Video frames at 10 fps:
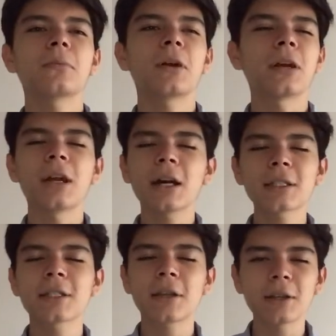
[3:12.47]
are not
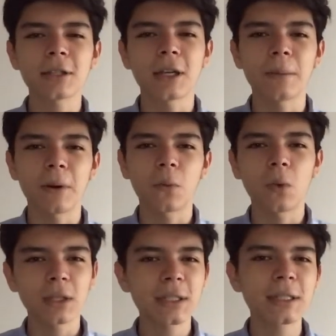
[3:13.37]
certain about
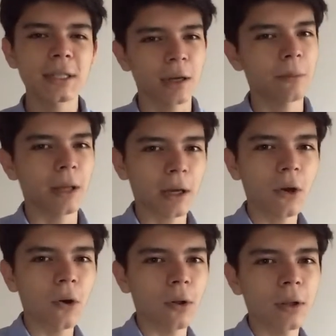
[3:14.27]
what's inside a black
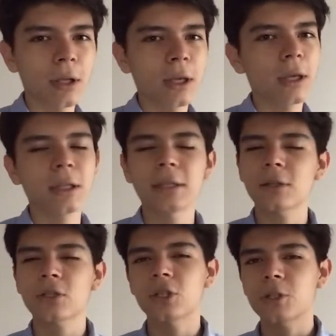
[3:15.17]
hole. These
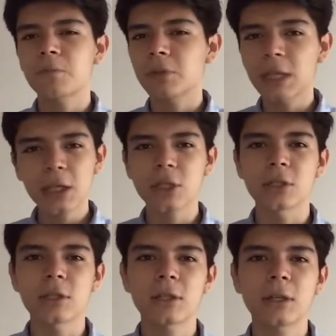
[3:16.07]
are just
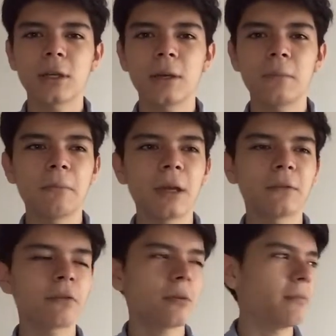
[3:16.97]
predictions made
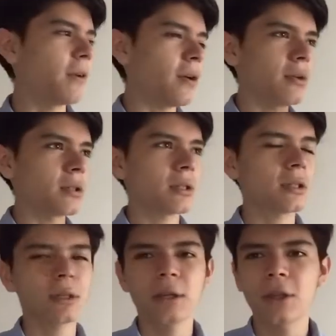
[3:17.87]
from
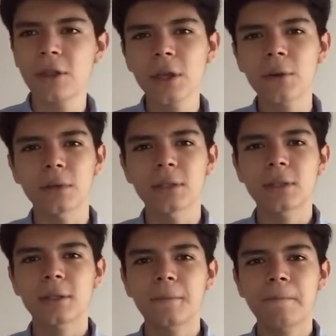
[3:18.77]
various
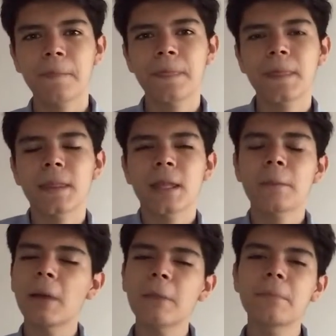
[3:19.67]
theories.
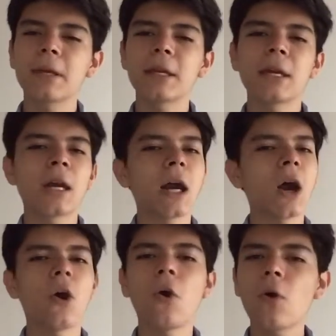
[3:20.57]
It might be a
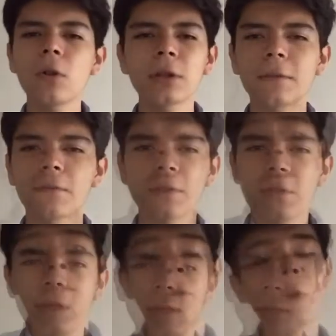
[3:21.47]
whole different
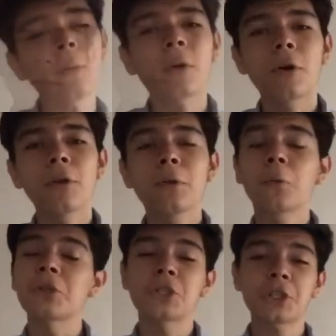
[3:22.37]
thing, but overall,
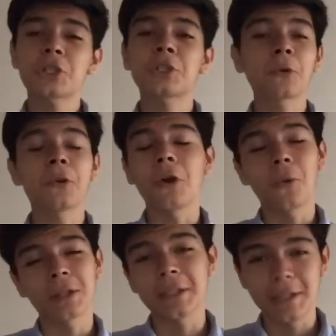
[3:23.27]
we just don't know
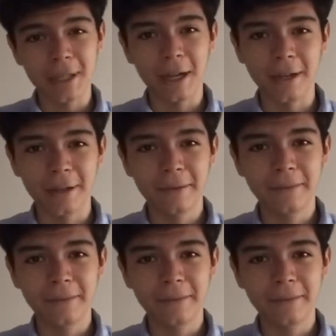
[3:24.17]
what's inside.